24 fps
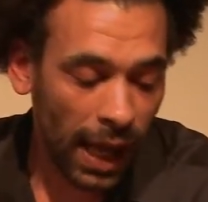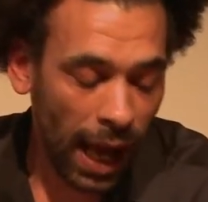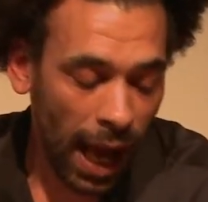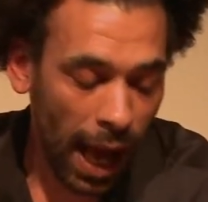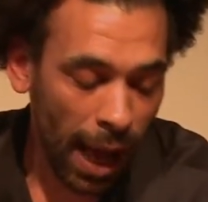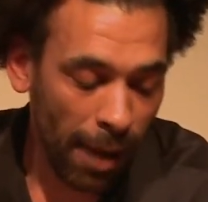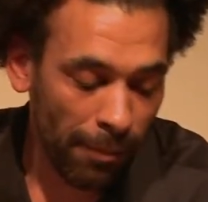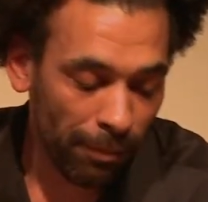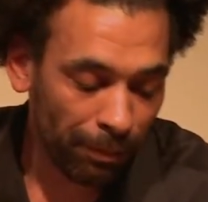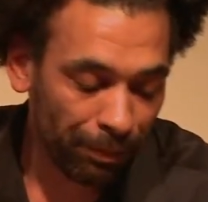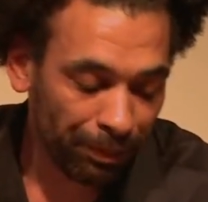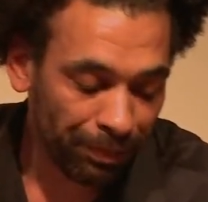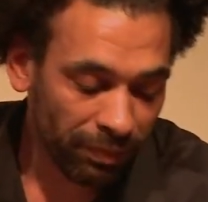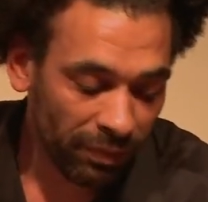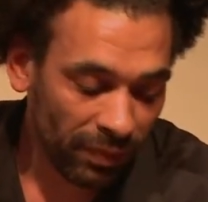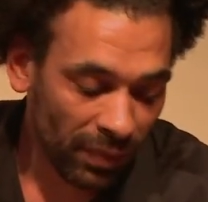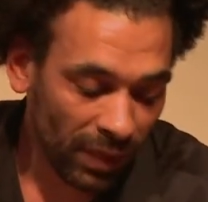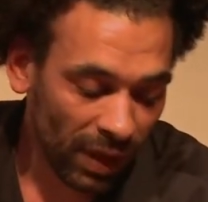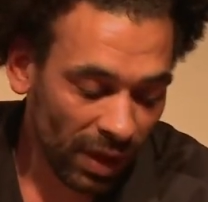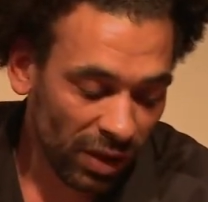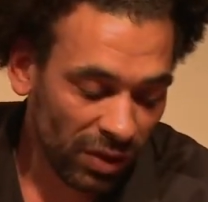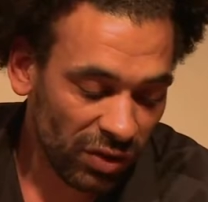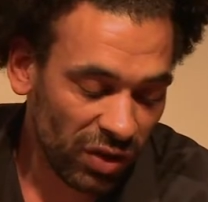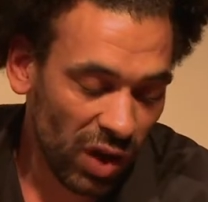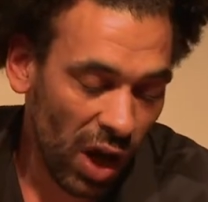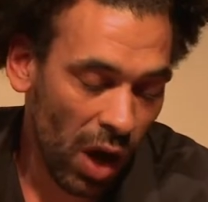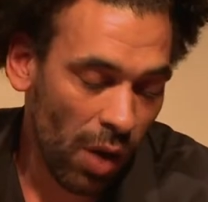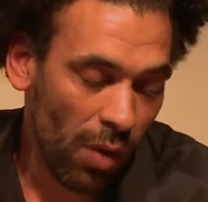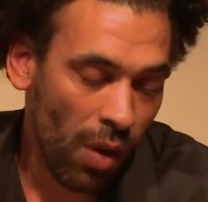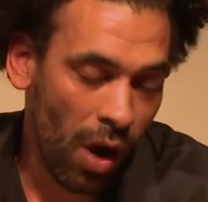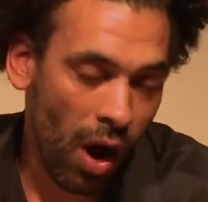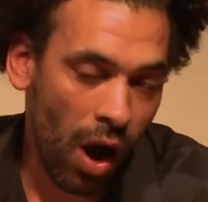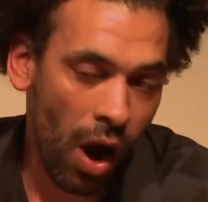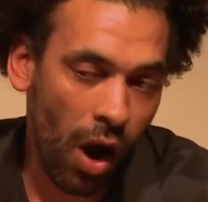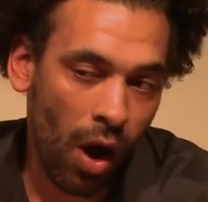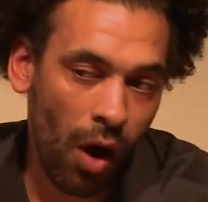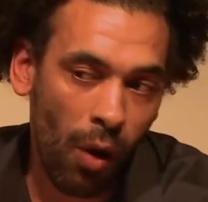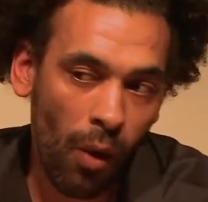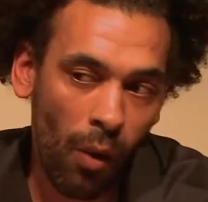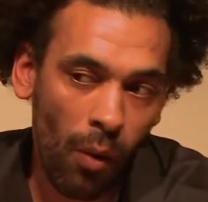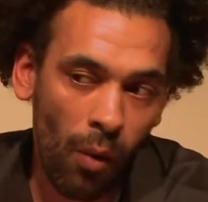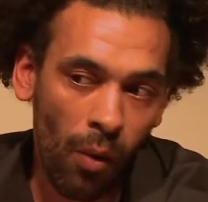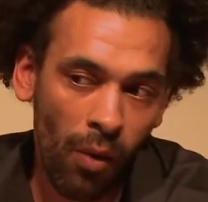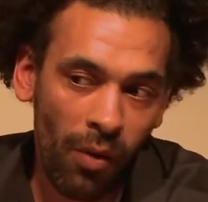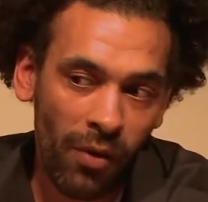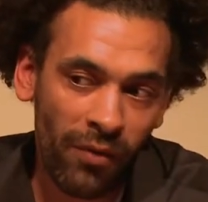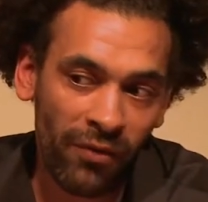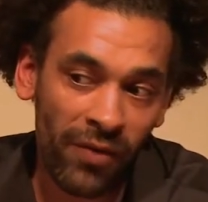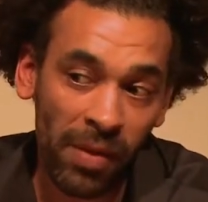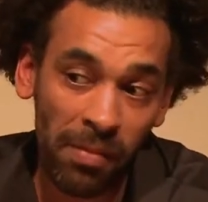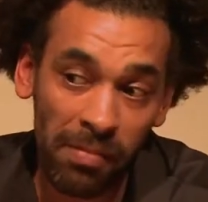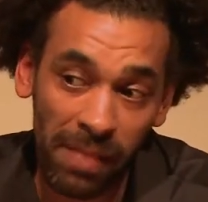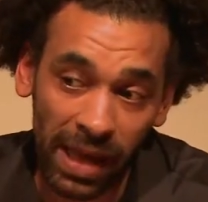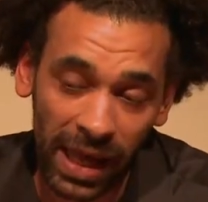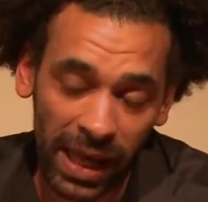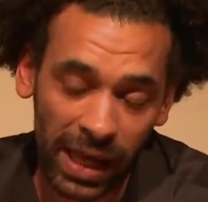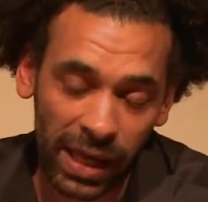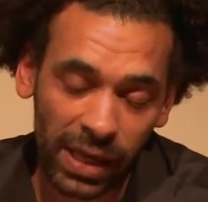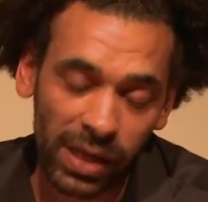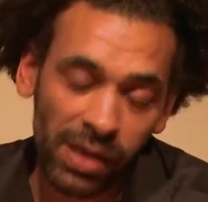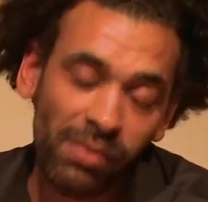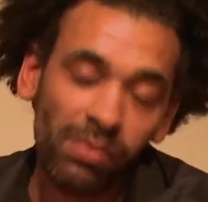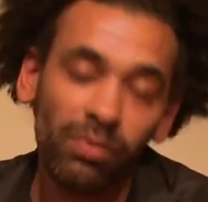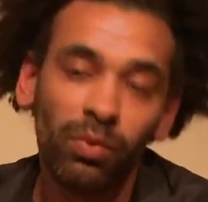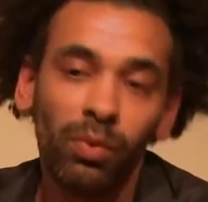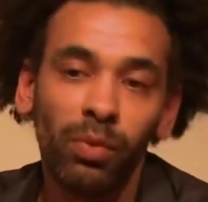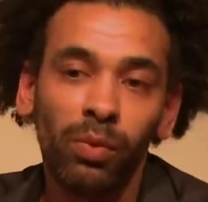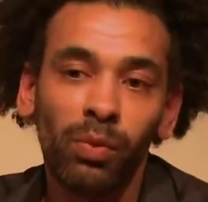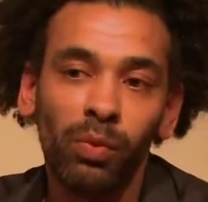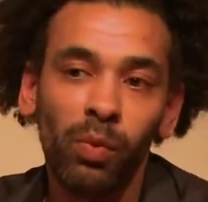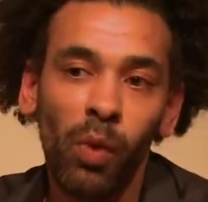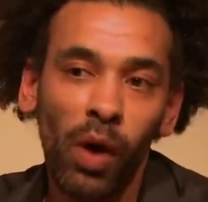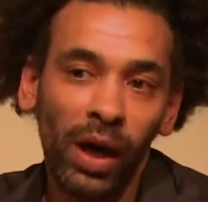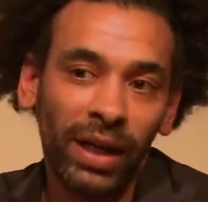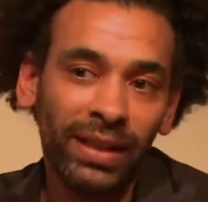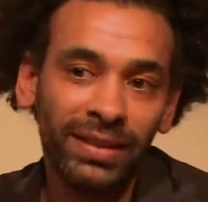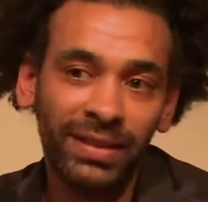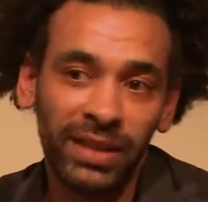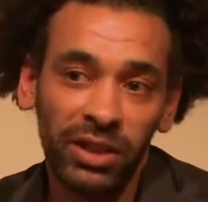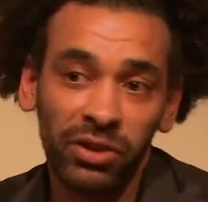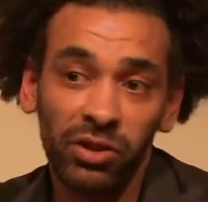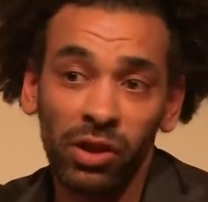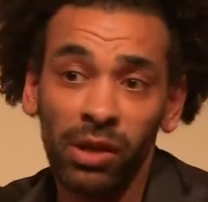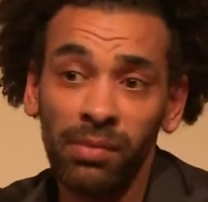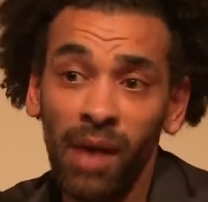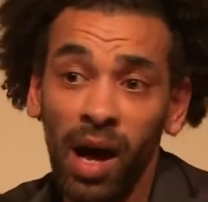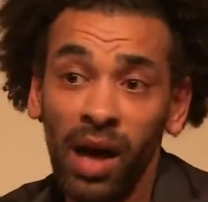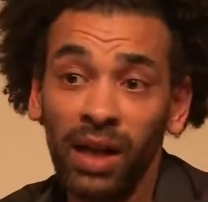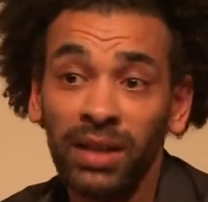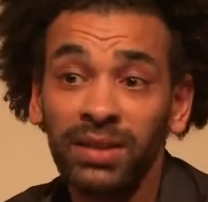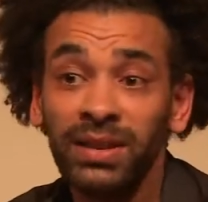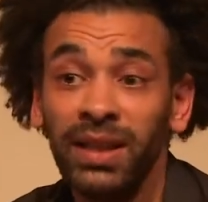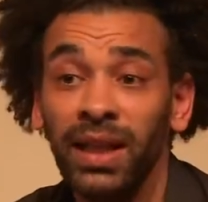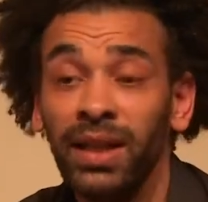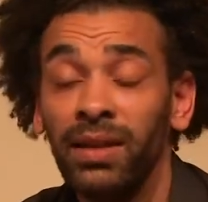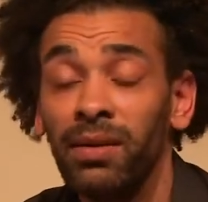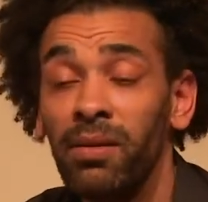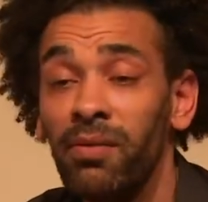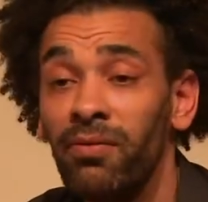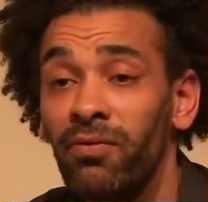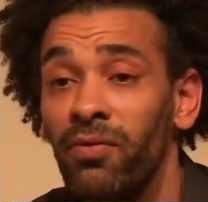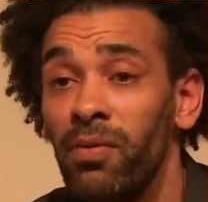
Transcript: Um, so, for me, what is digital marketing?